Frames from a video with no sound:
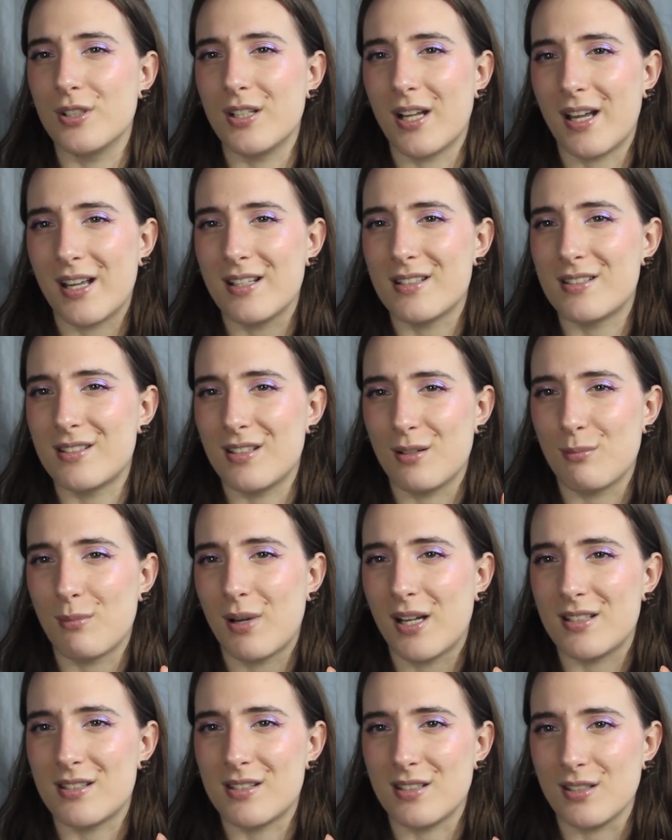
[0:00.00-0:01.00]
a
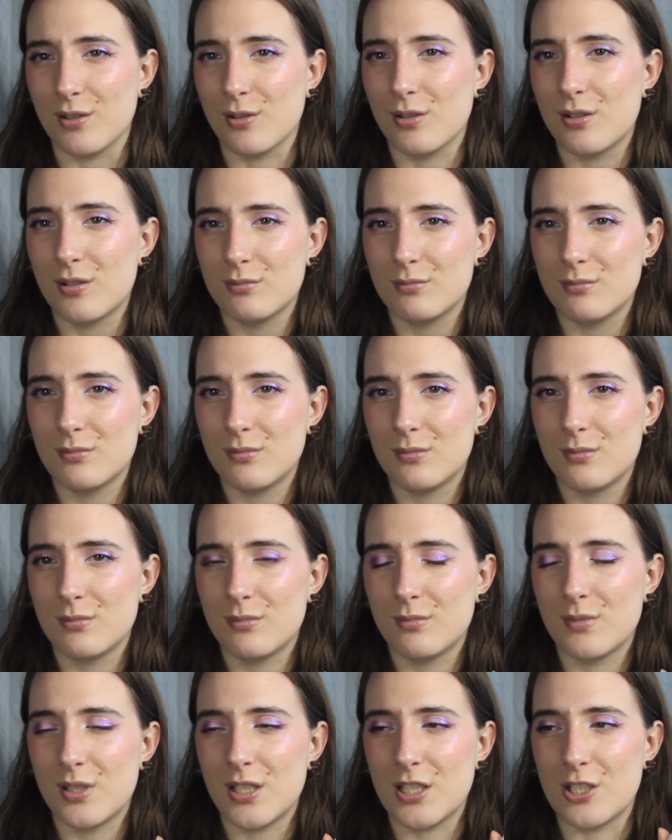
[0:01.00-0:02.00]
niacinamide serum
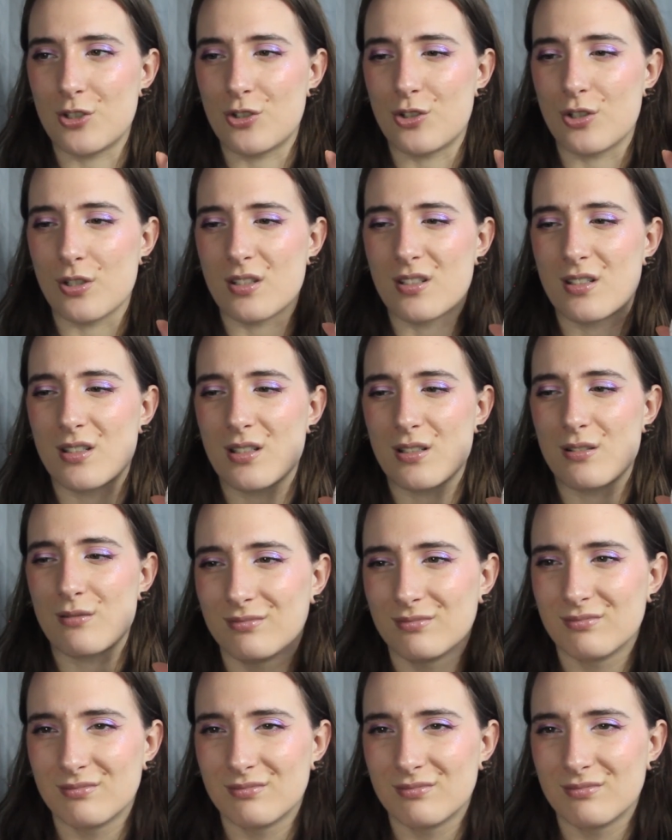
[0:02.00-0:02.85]
is just,